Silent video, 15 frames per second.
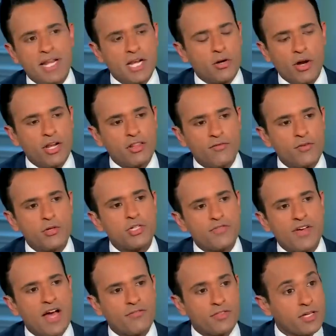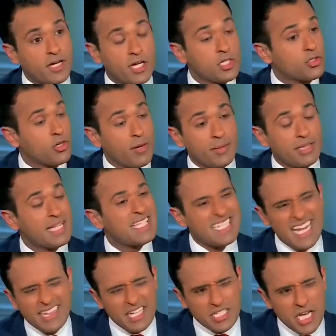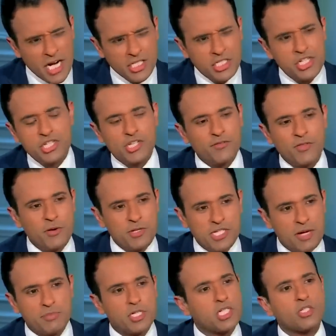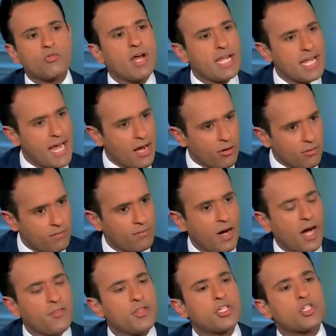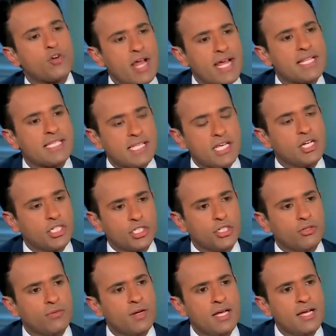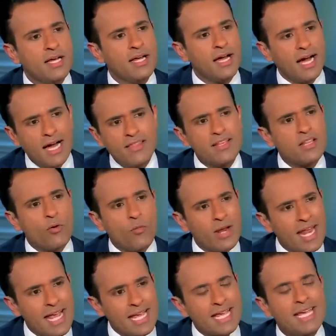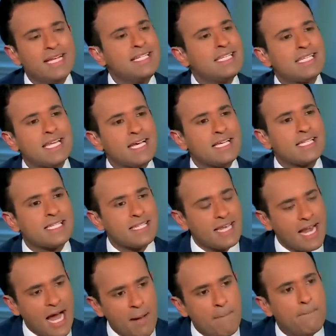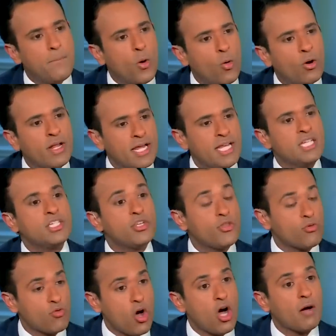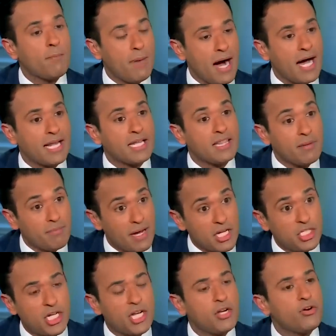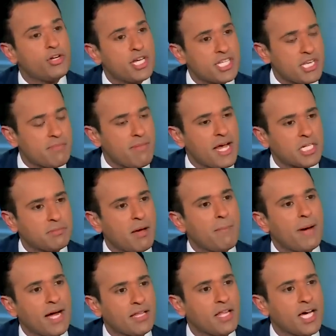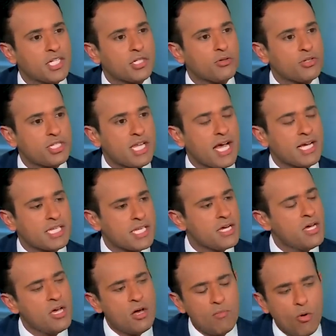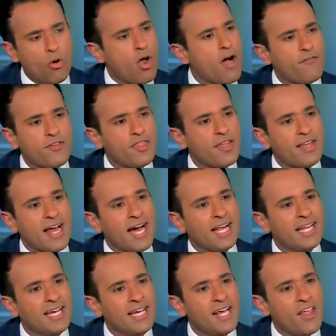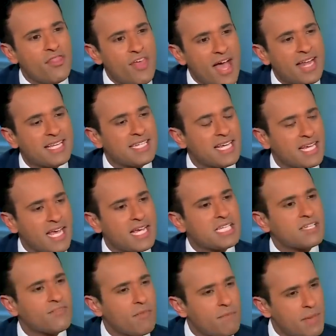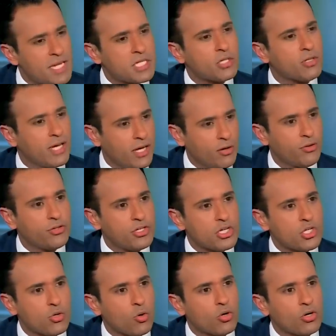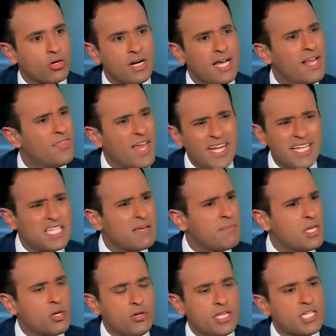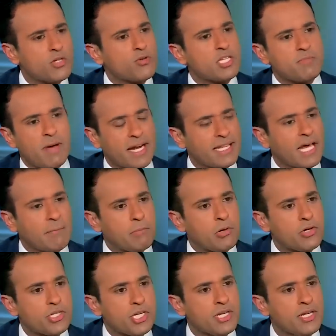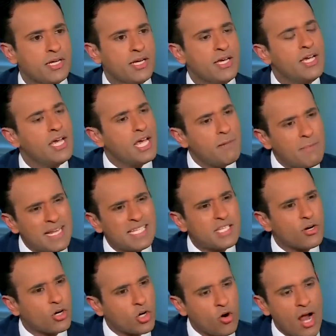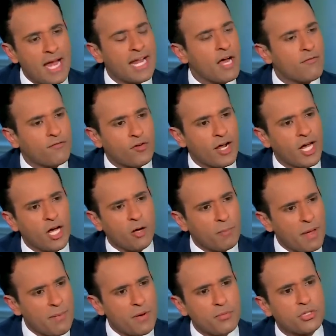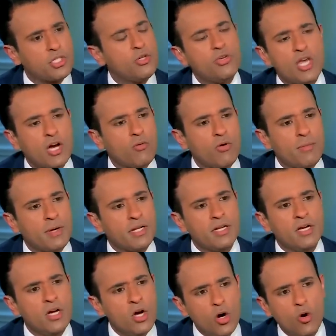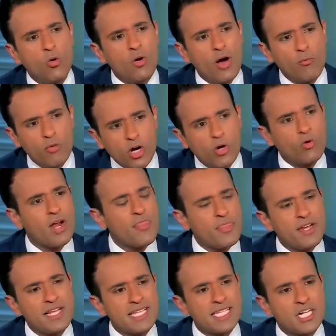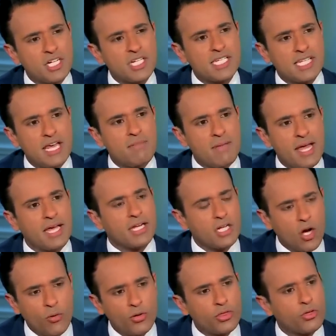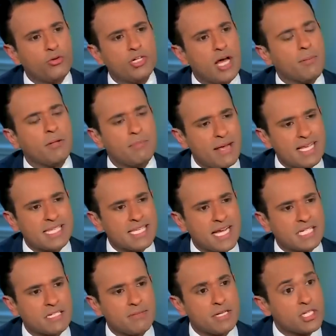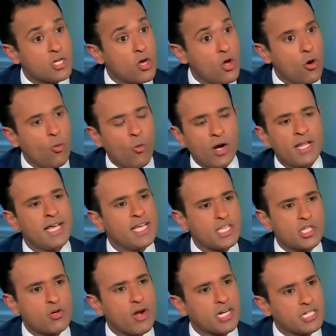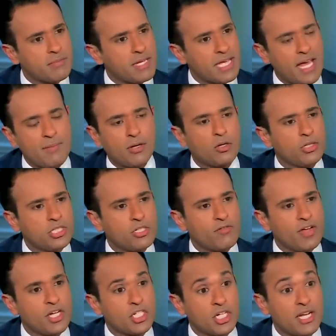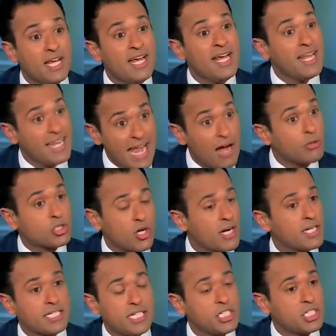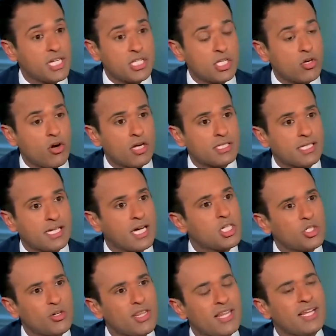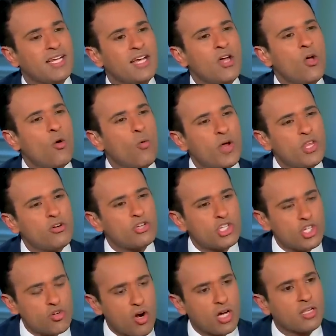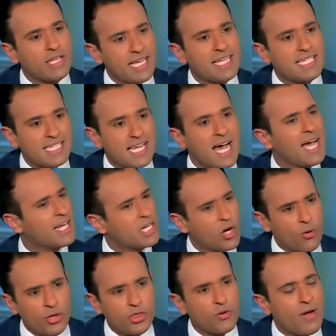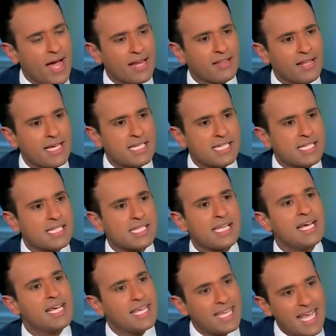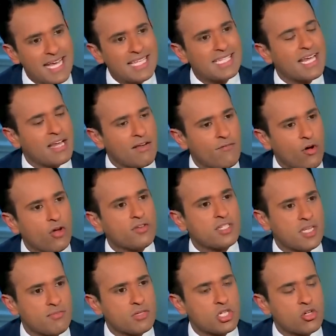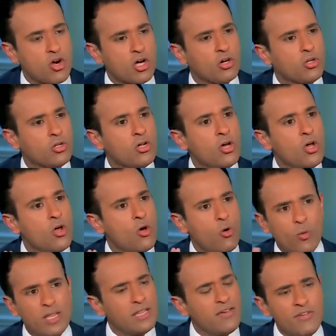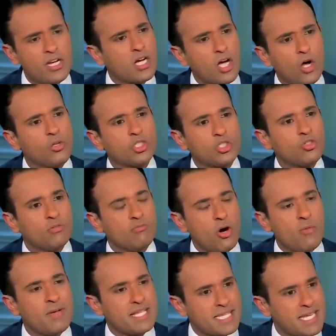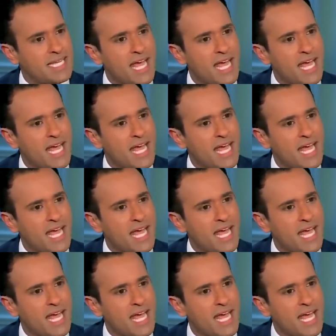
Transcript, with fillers: I'm denigrating the views of half the country. I mean, let's take the touchiest of those subjects right now on the trans issue. Mm-hmm. I think that when a kid says that I'm born into the wrong body, that my gender doesn't match my biological sex, mm-hmm. more often than not, that is a case of a mental health disorder. That doesn't mean you disrespect that person. Mm-hmm. It means they're crying out for help. I met with two young women who regret the decisions they made going through double mastectomies, one a hysterectomy, chemical intervention, now trying to teach kids across the country that when you're struggling inside, going through adolescence, yes, that involves some struggle, we live in a cultural moment